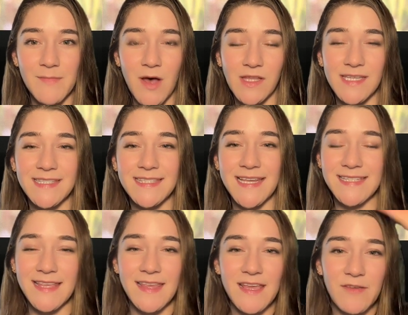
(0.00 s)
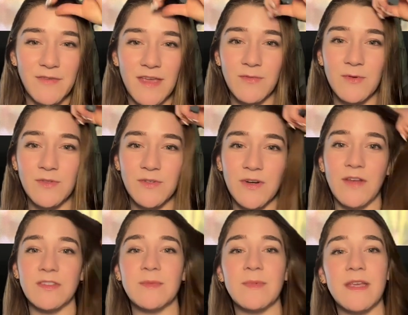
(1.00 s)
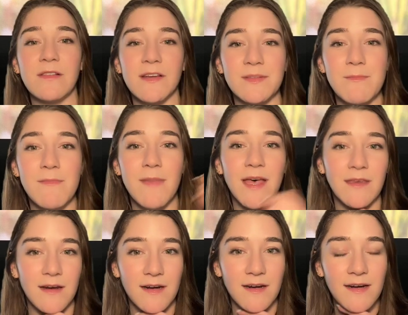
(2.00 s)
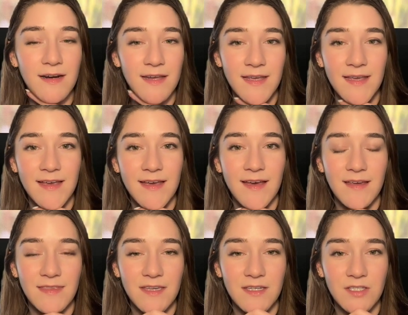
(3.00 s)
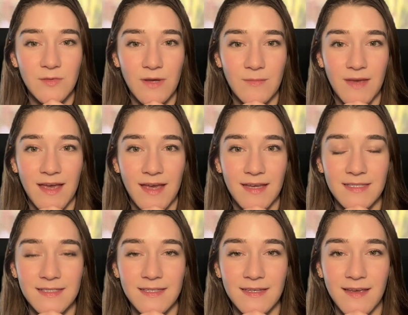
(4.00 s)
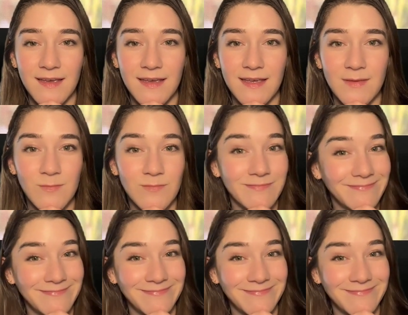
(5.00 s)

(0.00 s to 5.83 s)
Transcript: Molly says, I think Faith will turn out to be Claire's mother. I think she went back in time.